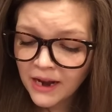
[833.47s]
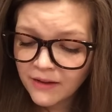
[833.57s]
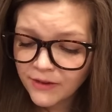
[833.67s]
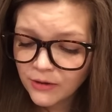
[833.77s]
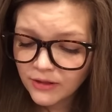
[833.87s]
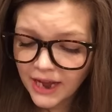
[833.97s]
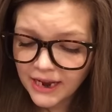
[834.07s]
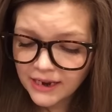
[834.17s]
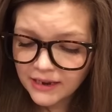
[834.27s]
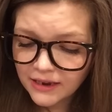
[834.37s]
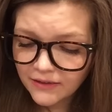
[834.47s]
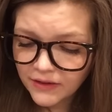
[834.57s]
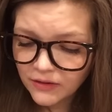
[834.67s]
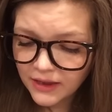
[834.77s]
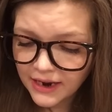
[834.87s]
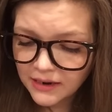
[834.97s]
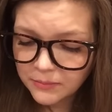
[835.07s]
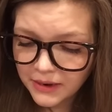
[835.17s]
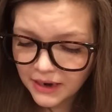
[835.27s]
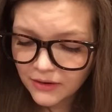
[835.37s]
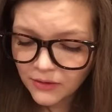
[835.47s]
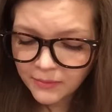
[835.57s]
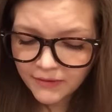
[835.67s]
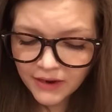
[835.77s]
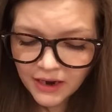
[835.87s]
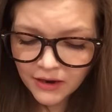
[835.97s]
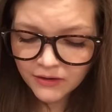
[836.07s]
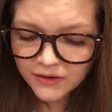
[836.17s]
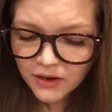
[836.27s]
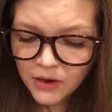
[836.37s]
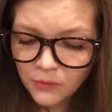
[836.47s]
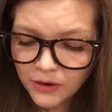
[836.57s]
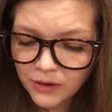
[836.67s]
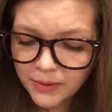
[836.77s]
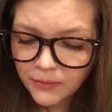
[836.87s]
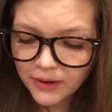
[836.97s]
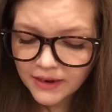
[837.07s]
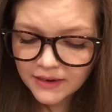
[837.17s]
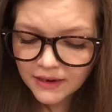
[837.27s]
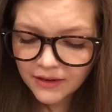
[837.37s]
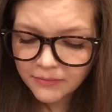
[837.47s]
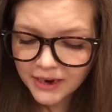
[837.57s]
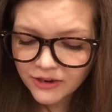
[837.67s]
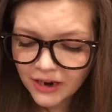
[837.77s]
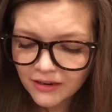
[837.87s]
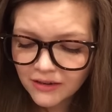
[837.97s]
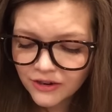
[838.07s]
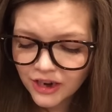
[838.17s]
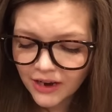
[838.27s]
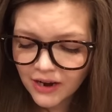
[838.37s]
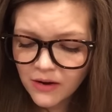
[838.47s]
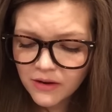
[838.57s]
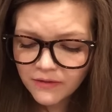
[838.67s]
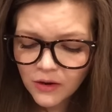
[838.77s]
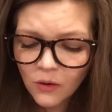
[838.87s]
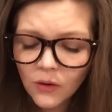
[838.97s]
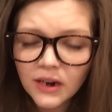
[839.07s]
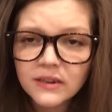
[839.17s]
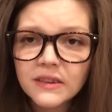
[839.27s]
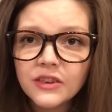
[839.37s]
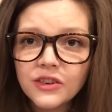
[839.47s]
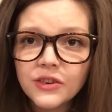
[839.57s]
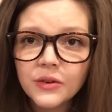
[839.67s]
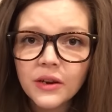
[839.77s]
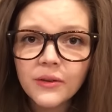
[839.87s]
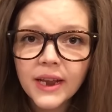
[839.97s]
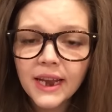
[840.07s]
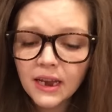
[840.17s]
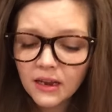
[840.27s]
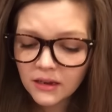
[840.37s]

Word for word: If you like, if you like me or my videos, would you be willing to give my channel a shout out? Of course. Did you do it already?